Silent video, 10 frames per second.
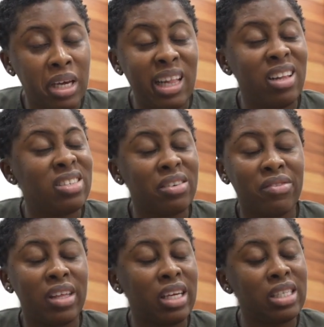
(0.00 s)
A lot of
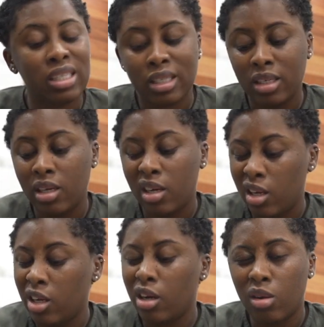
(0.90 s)
things,
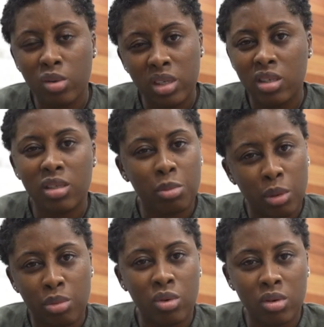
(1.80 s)
including this
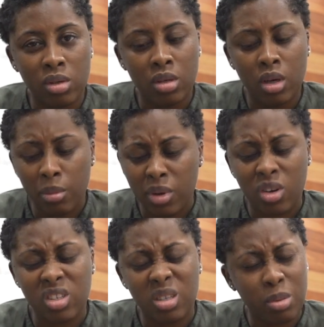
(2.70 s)
popcorn,
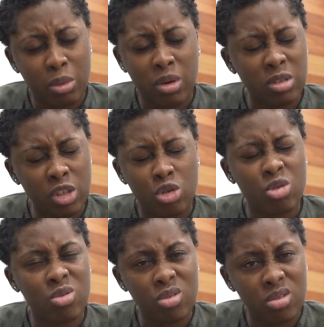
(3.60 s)
because this popcorn is so
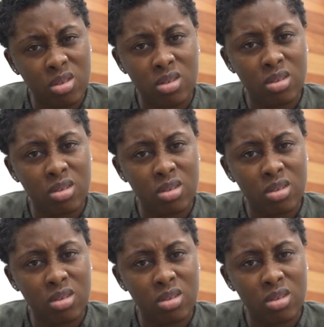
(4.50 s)
good.